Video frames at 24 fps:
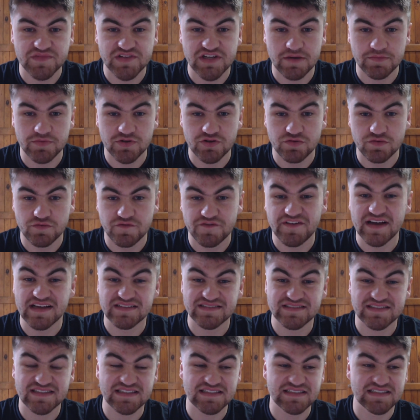W
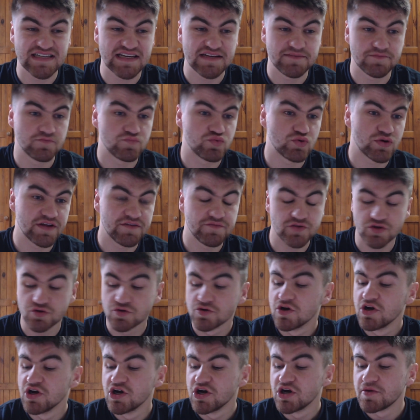fantasy team preview.
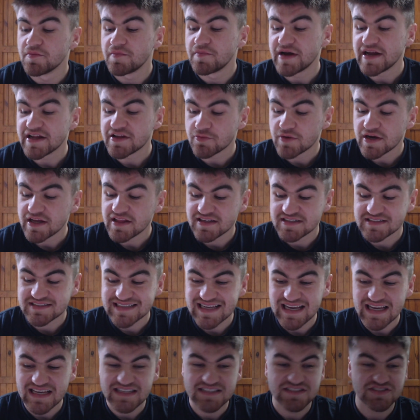But anyway, let's
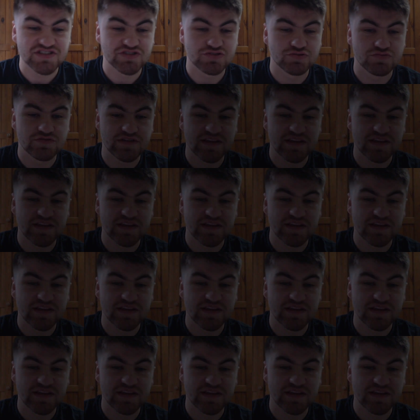get into